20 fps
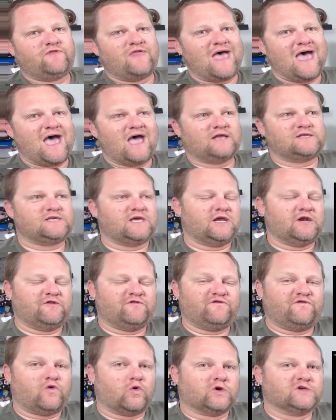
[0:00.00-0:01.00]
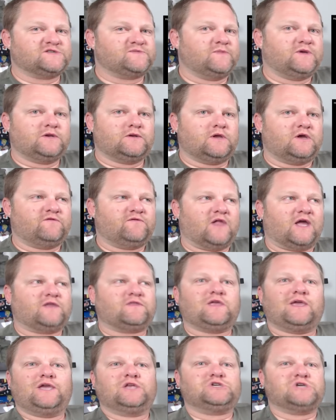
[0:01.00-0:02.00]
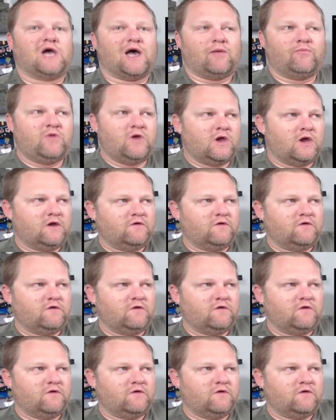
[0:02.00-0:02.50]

that and enforcement of like the hijab